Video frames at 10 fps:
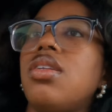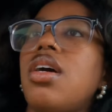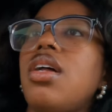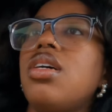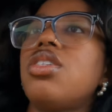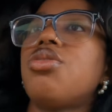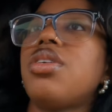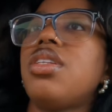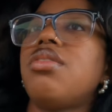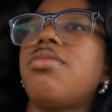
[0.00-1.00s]

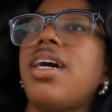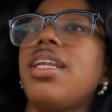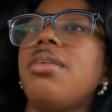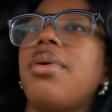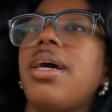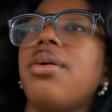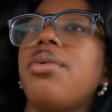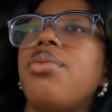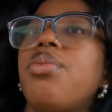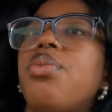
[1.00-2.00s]
900 divided by
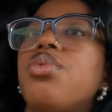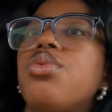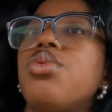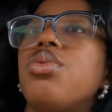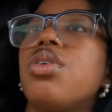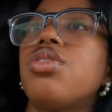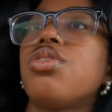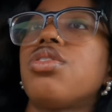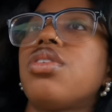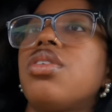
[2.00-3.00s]

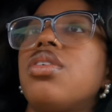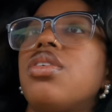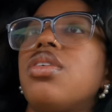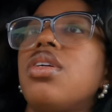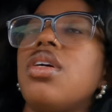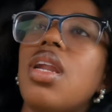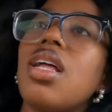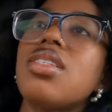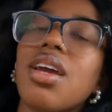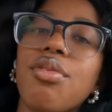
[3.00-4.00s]
200.
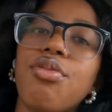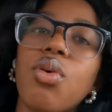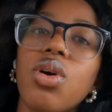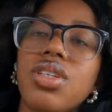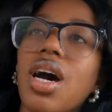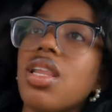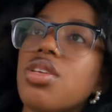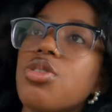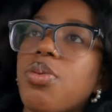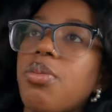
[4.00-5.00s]
That's like
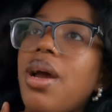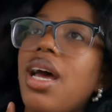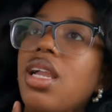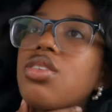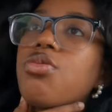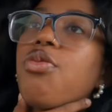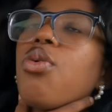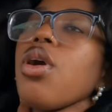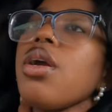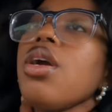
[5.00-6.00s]
$4 per mile.
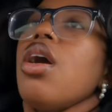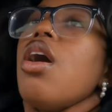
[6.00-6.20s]
$4